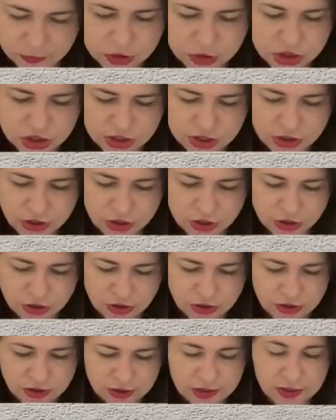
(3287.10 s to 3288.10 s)
wishing
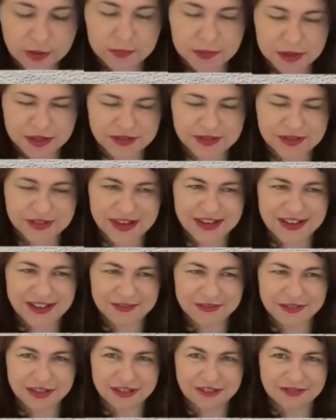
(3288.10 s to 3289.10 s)
you the best day
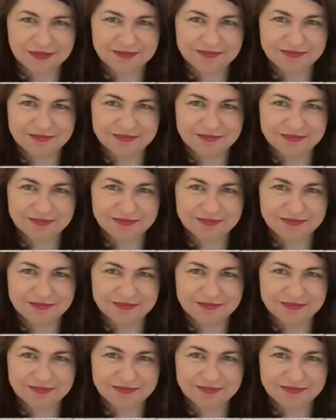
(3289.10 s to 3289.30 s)
ever.